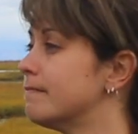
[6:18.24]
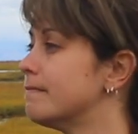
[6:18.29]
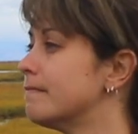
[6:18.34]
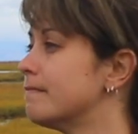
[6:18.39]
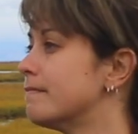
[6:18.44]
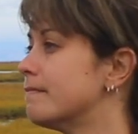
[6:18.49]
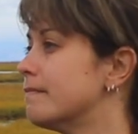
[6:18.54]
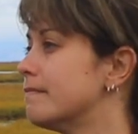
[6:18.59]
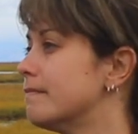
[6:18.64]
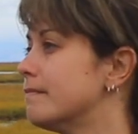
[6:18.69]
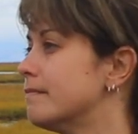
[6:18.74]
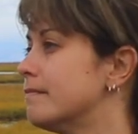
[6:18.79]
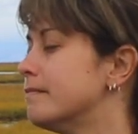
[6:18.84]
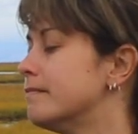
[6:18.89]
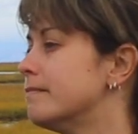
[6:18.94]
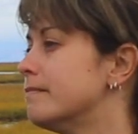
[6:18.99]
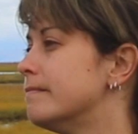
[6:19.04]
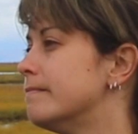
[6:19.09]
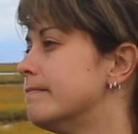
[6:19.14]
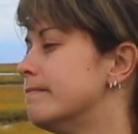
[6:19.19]

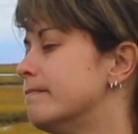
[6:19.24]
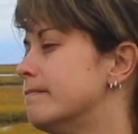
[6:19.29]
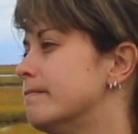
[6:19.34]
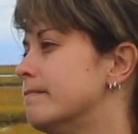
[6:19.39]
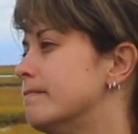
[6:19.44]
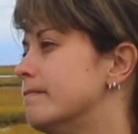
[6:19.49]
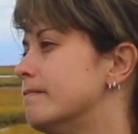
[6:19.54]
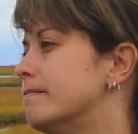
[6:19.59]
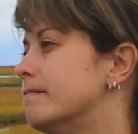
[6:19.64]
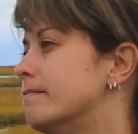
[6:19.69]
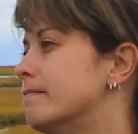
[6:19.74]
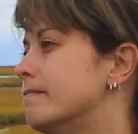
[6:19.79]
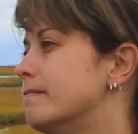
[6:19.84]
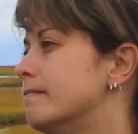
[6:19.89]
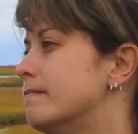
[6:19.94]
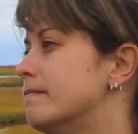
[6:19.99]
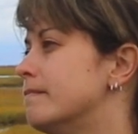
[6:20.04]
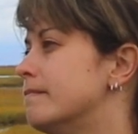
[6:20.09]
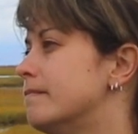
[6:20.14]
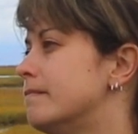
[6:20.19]

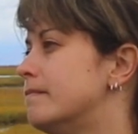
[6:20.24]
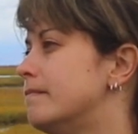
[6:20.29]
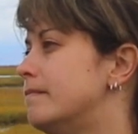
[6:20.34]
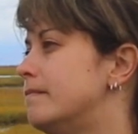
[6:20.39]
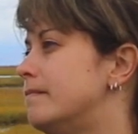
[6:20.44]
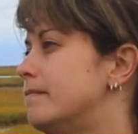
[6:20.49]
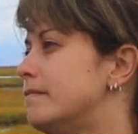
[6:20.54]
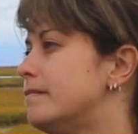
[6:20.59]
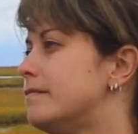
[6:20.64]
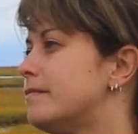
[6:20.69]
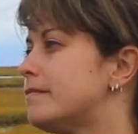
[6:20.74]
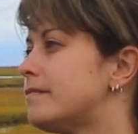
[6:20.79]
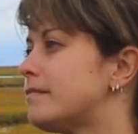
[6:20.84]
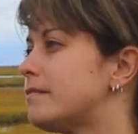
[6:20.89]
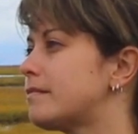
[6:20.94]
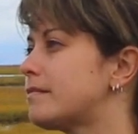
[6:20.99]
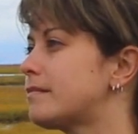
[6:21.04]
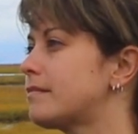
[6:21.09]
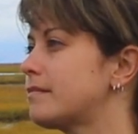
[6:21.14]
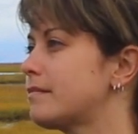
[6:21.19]

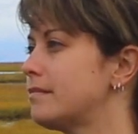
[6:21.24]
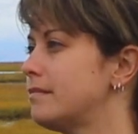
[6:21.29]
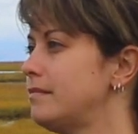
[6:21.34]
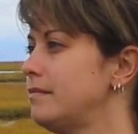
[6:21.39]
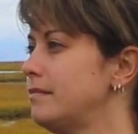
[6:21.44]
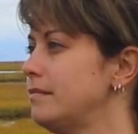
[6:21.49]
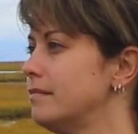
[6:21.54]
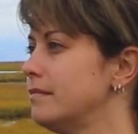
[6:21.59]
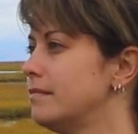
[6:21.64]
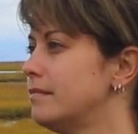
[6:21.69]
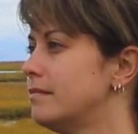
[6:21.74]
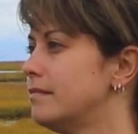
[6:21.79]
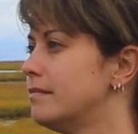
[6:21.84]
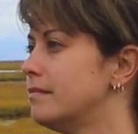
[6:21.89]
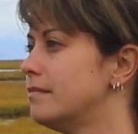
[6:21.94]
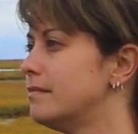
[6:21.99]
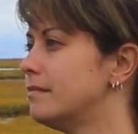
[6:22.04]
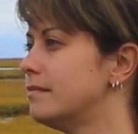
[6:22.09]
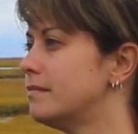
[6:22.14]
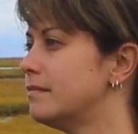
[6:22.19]

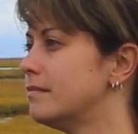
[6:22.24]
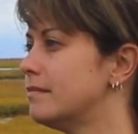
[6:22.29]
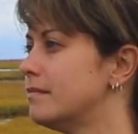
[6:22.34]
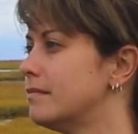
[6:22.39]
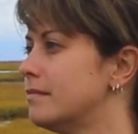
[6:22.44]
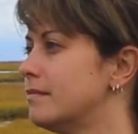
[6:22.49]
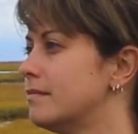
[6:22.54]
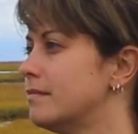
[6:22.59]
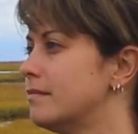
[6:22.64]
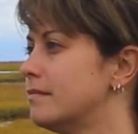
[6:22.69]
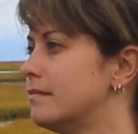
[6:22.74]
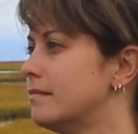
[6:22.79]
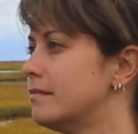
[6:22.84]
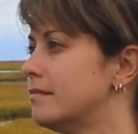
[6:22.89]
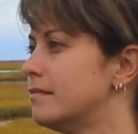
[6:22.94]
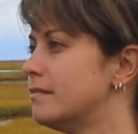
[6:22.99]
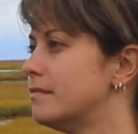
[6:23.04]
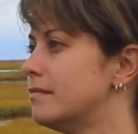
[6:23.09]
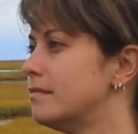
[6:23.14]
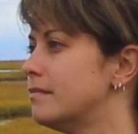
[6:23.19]

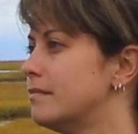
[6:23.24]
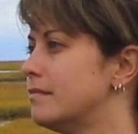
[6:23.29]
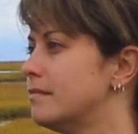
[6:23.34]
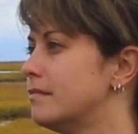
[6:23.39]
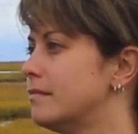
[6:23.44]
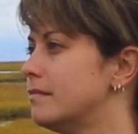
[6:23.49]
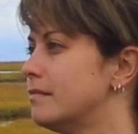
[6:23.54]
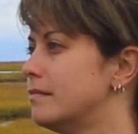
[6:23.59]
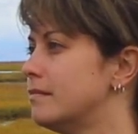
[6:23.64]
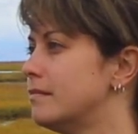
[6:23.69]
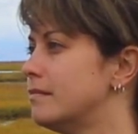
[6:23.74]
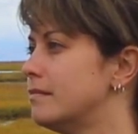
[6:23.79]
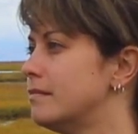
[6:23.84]
[no speech]